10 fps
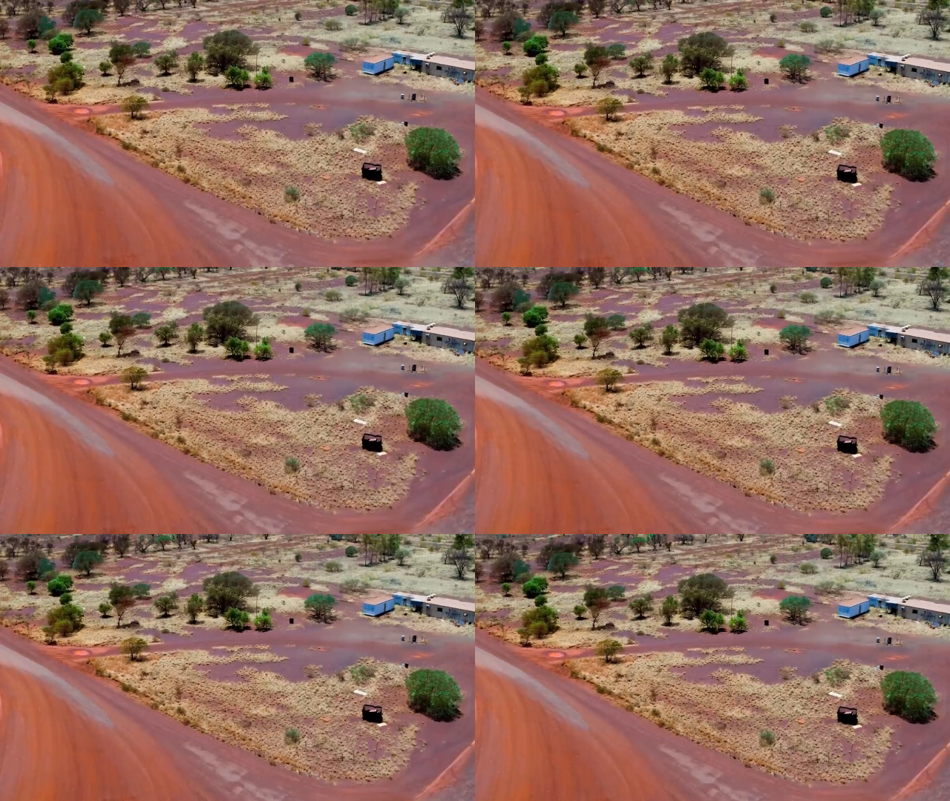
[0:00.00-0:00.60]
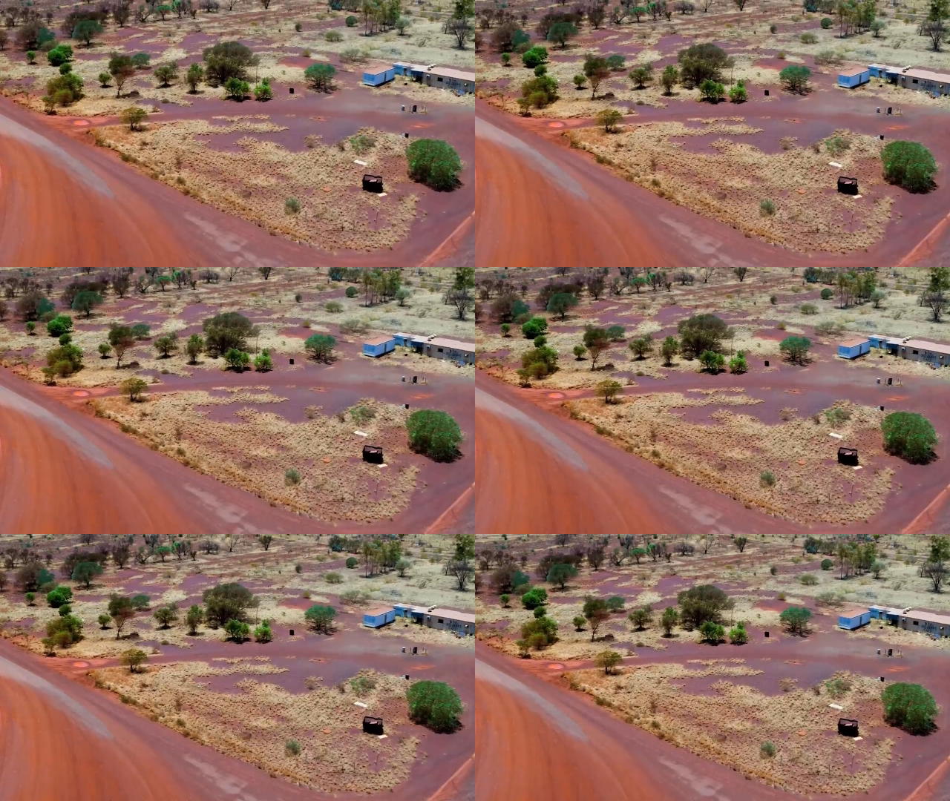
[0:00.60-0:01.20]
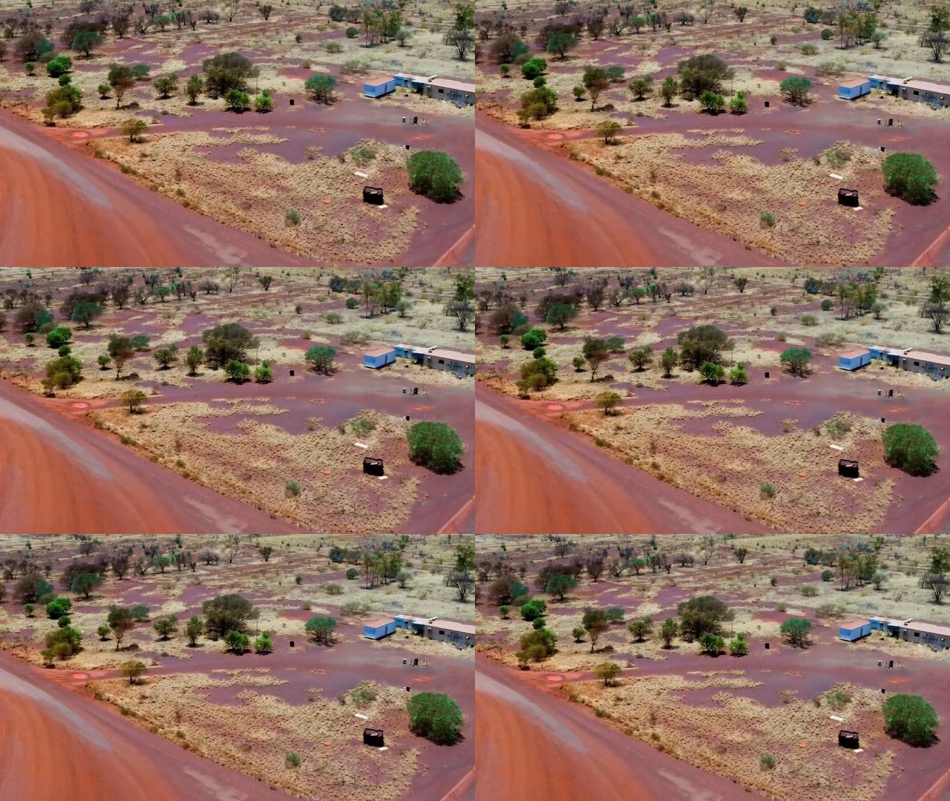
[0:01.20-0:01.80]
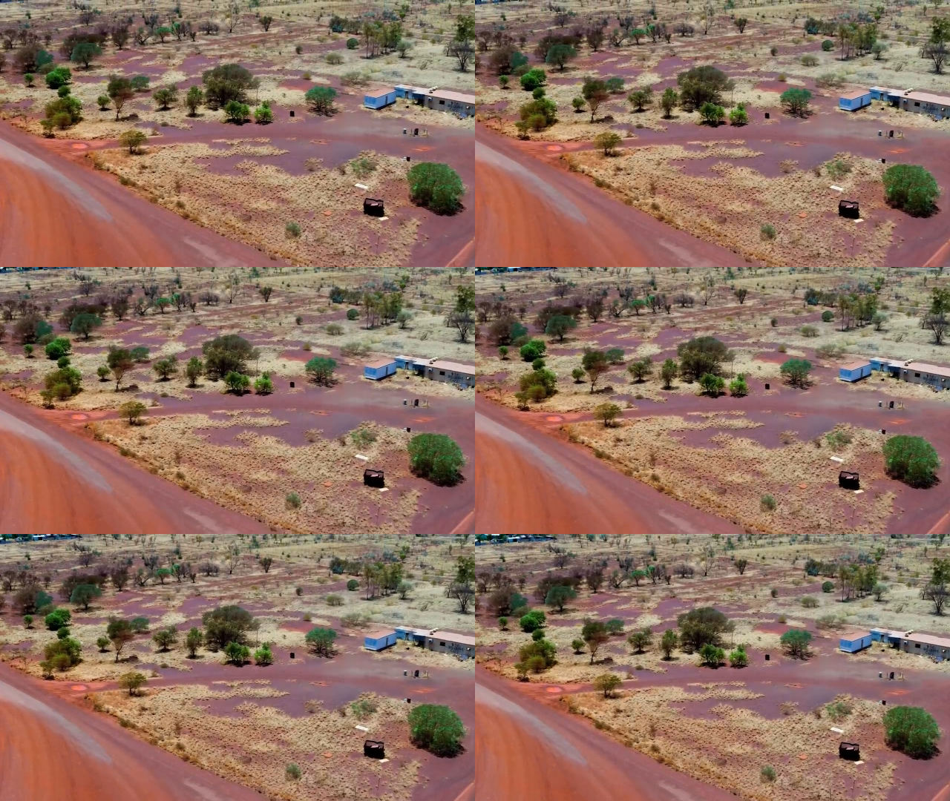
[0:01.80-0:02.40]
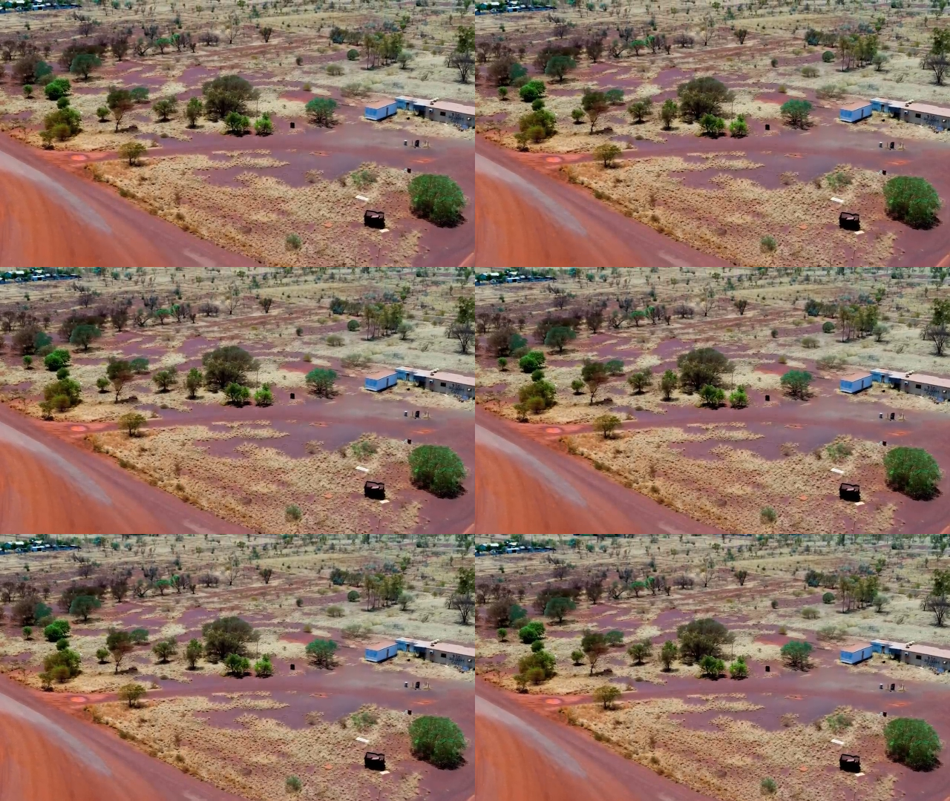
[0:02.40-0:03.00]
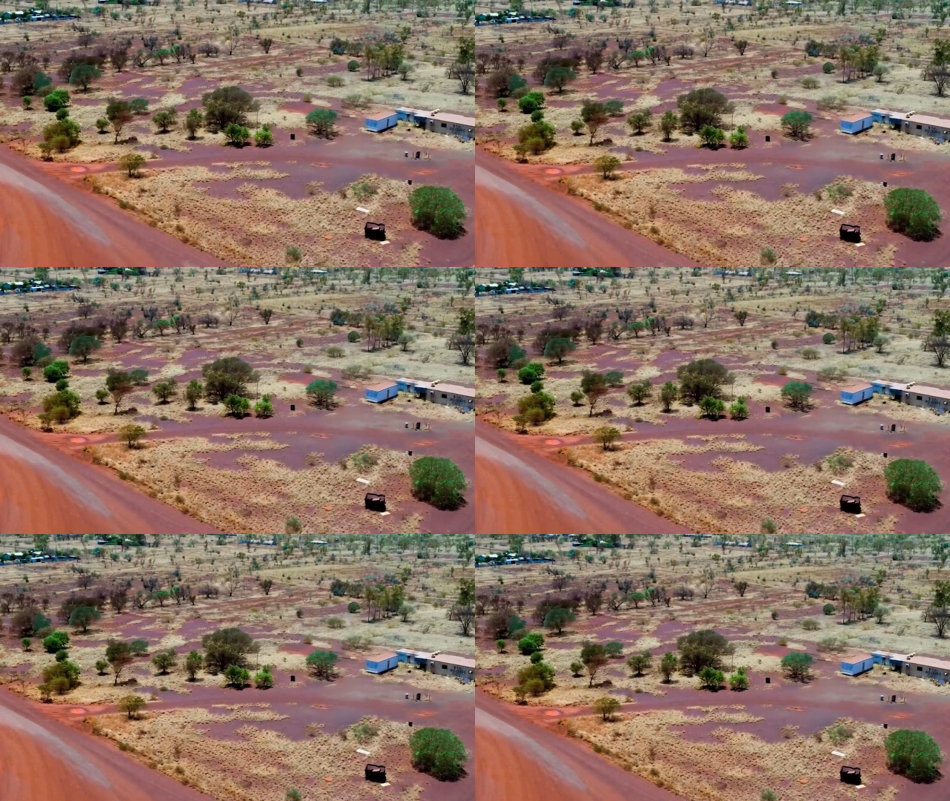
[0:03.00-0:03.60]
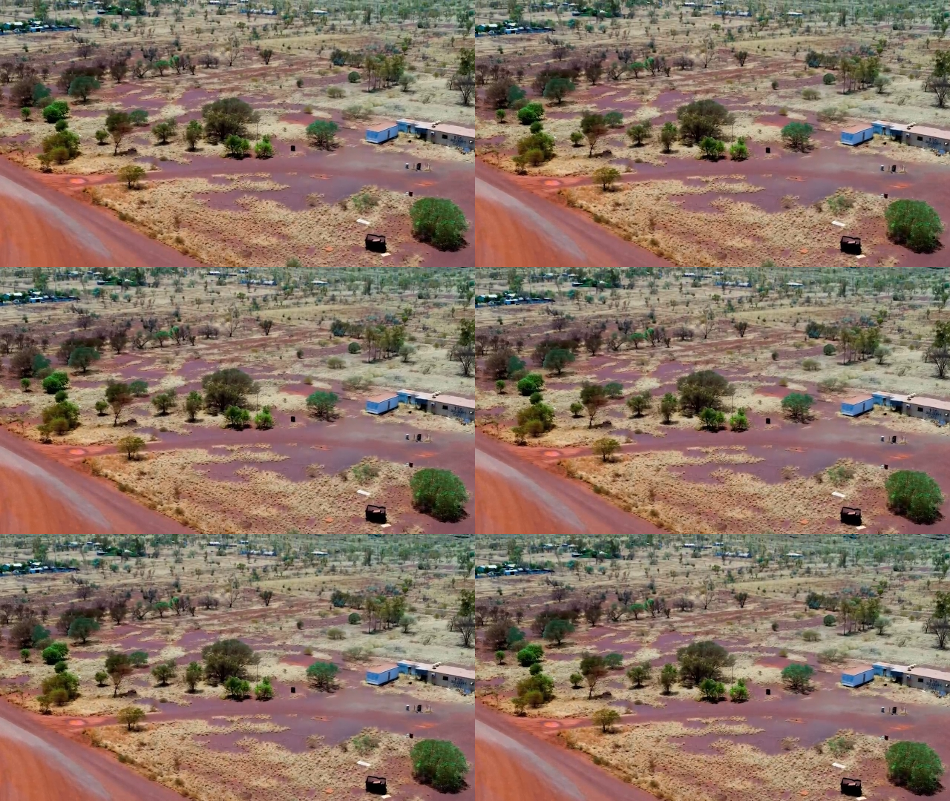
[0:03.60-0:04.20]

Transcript: Nobody's mouth can be seen.